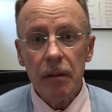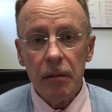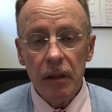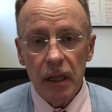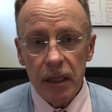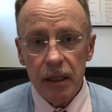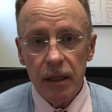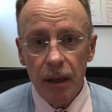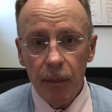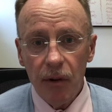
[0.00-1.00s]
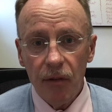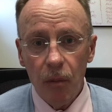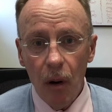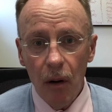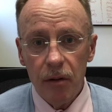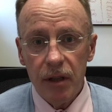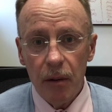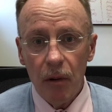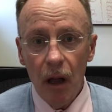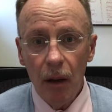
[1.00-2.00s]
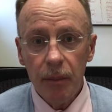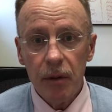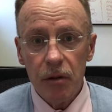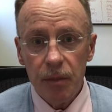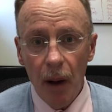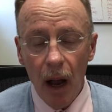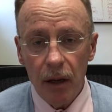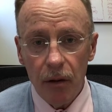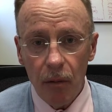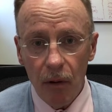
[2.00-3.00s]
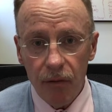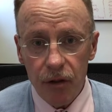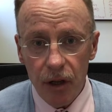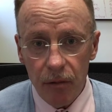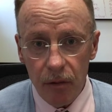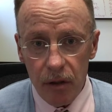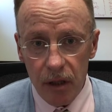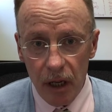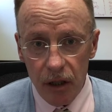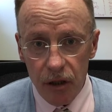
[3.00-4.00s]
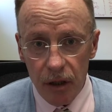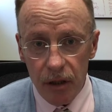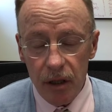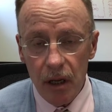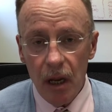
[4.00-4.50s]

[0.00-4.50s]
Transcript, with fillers: list a number of words that will help you spot your overgeneralizations